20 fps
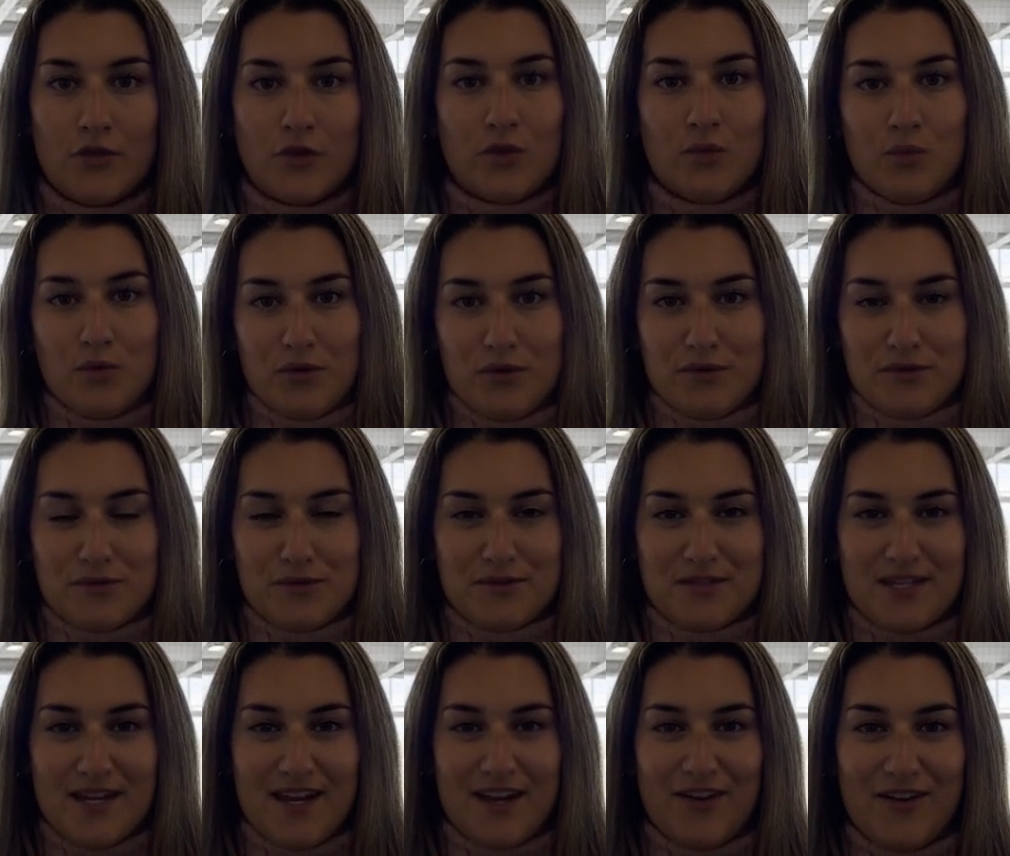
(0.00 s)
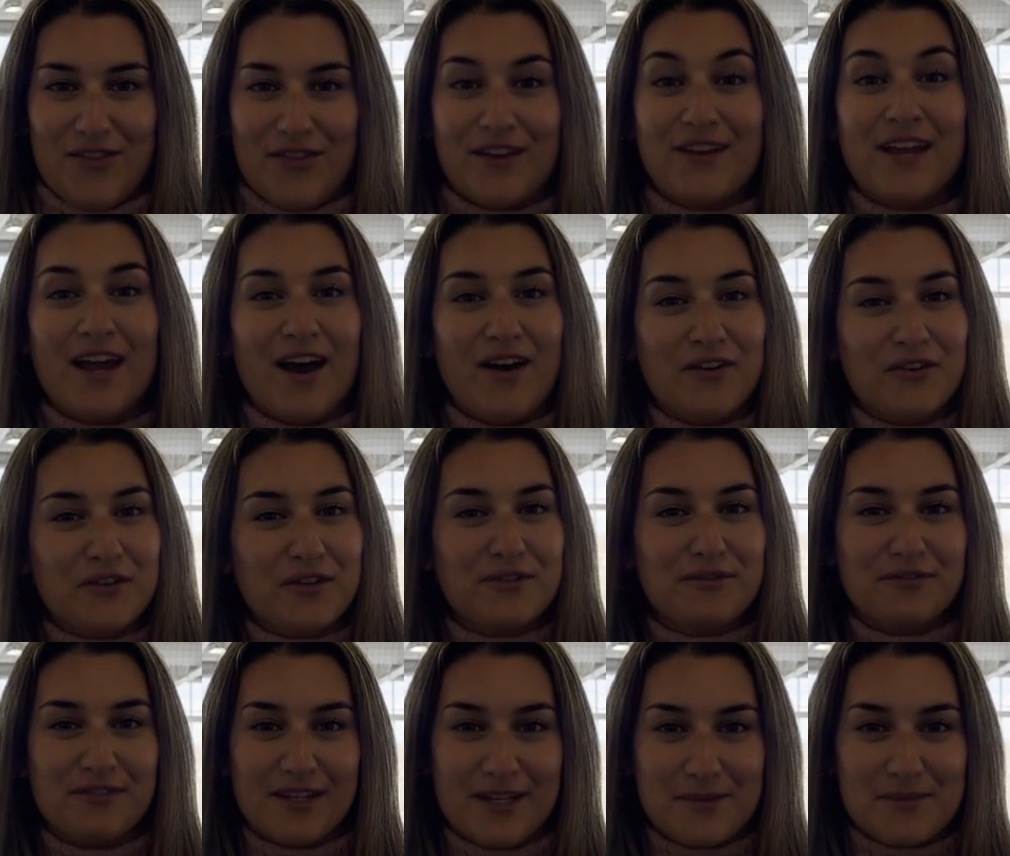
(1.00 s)
The Bruins will take on the Calgary
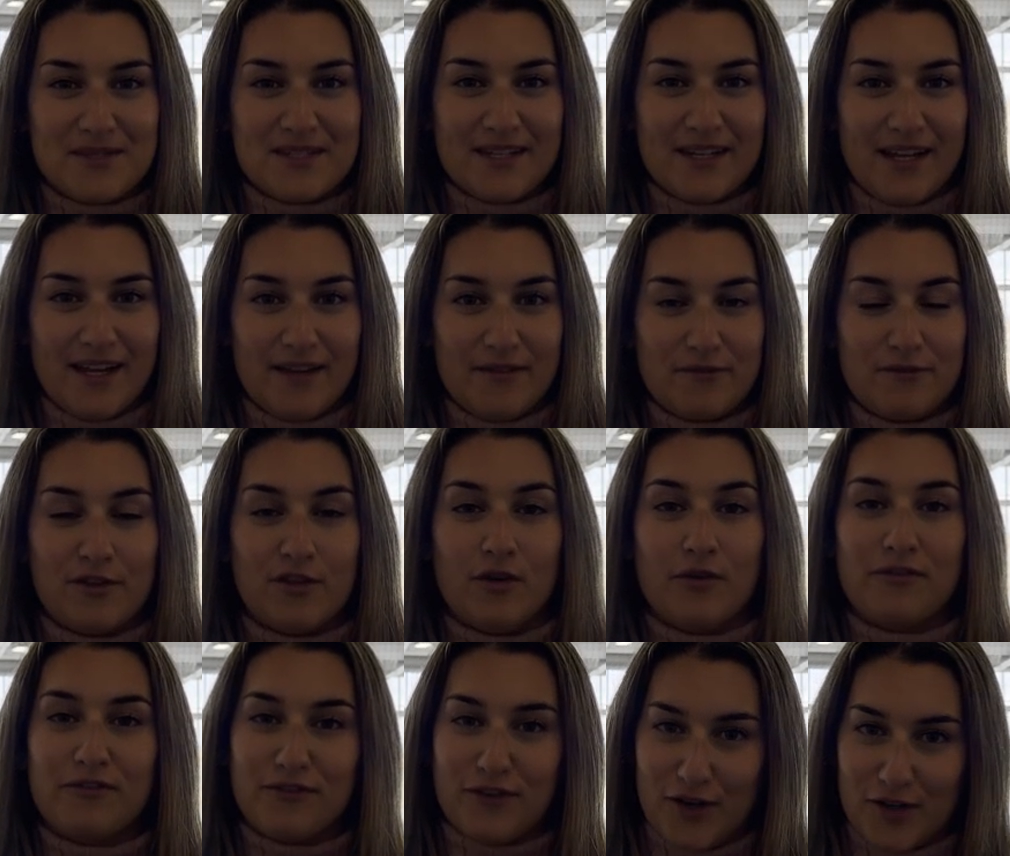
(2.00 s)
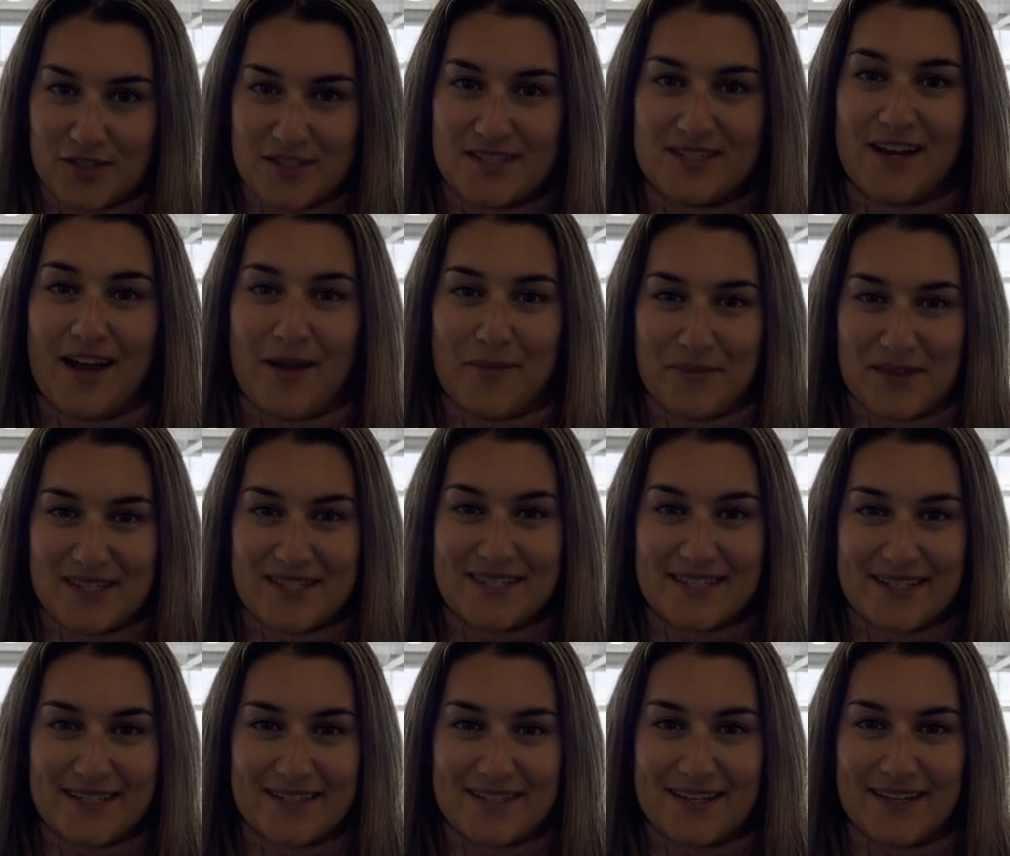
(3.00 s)
Flames tonight for the first time this
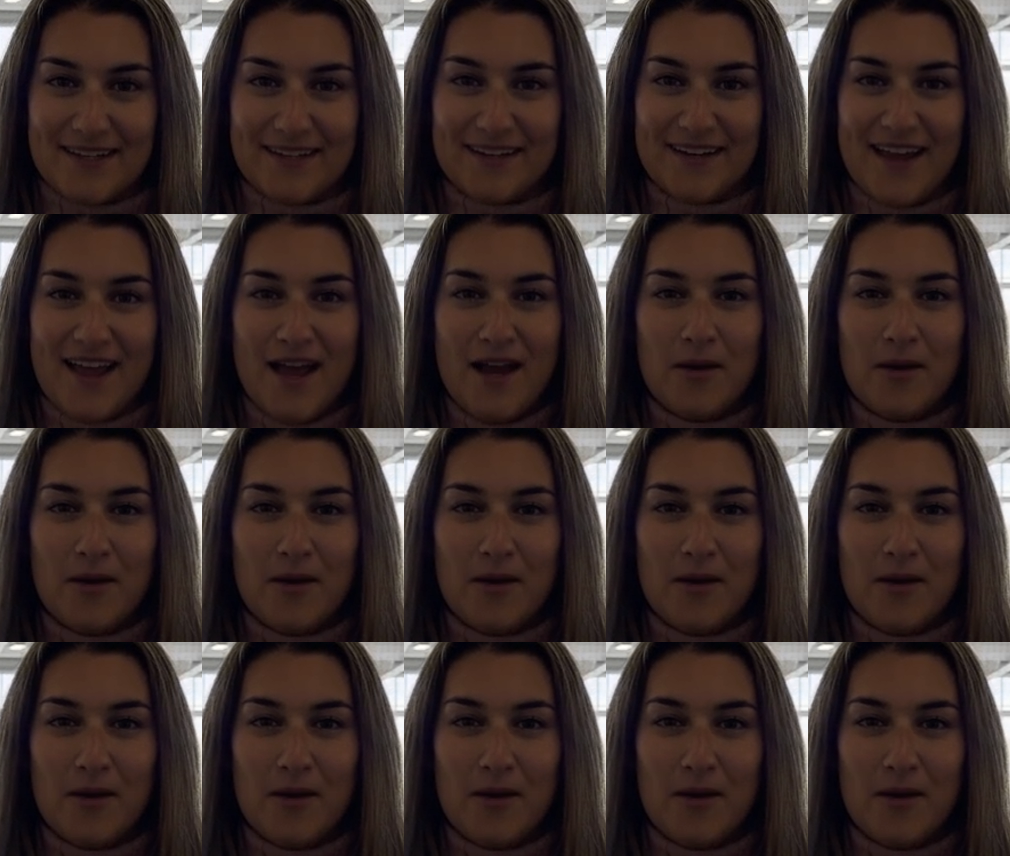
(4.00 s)
season.